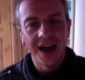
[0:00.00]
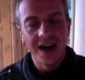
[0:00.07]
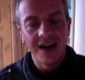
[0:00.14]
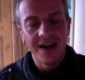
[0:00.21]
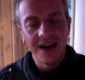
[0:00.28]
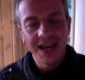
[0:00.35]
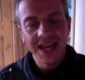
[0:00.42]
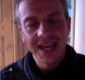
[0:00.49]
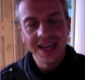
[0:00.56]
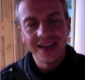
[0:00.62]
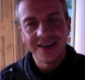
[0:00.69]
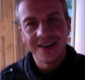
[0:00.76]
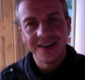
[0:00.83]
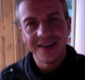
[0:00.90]

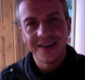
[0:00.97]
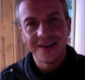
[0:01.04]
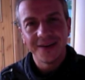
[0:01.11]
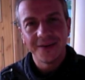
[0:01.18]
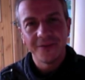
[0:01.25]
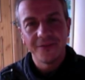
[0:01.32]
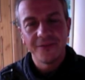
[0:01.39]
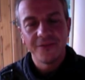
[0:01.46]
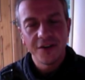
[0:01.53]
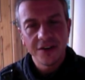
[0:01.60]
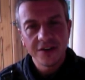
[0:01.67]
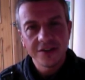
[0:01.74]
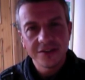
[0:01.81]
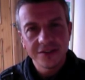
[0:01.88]
I
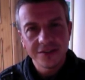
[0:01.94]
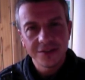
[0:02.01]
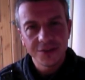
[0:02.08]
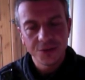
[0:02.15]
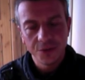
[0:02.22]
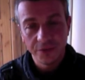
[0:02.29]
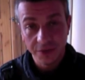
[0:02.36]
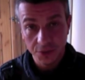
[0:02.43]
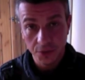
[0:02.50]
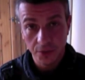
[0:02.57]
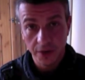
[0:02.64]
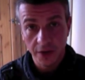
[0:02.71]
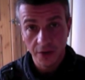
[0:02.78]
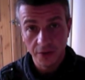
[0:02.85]
first saw
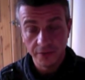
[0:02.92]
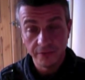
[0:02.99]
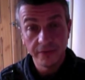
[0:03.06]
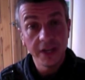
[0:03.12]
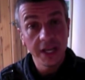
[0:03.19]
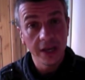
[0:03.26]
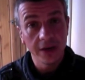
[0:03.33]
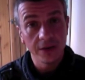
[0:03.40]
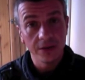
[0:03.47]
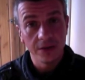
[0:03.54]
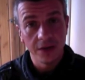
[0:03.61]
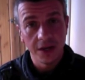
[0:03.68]
Victoria on a video